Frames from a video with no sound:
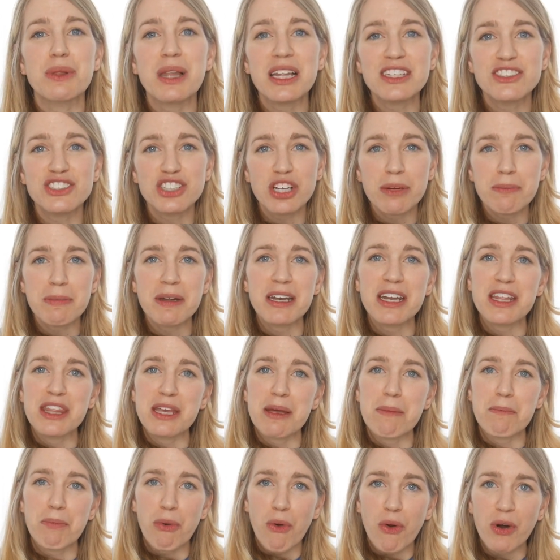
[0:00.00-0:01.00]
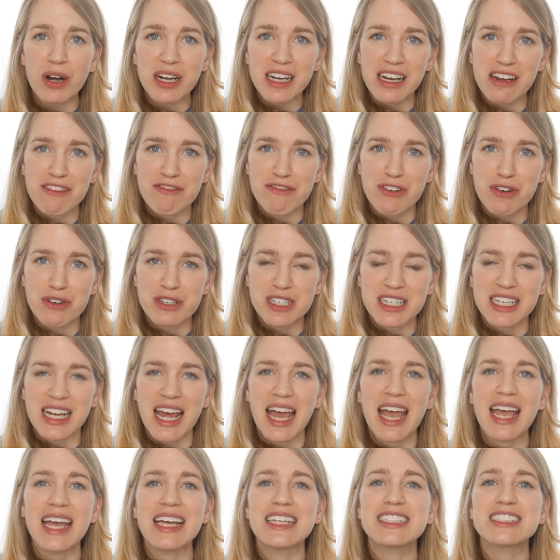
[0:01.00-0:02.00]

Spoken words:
let's jump into the important info today.